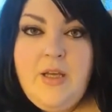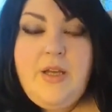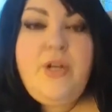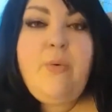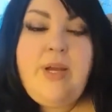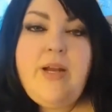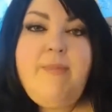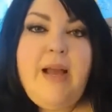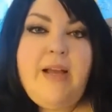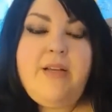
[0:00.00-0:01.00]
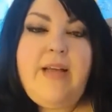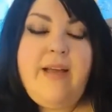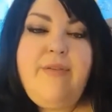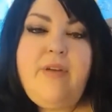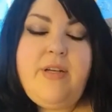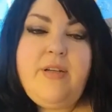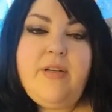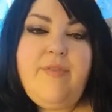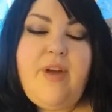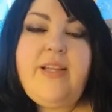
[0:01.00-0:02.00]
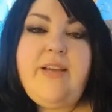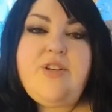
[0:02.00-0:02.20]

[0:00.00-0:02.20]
You know what? I'm Agathon. I finally